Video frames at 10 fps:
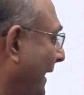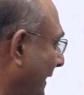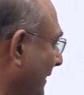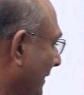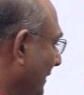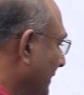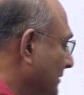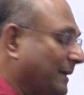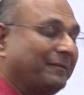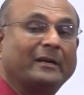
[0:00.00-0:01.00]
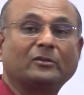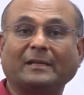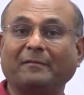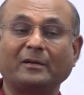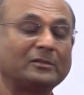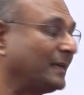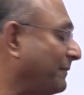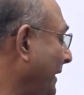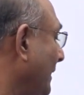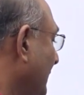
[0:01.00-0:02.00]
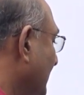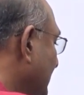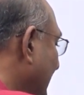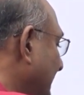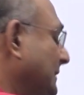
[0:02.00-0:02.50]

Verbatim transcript: right? 7 into 7 into 7, that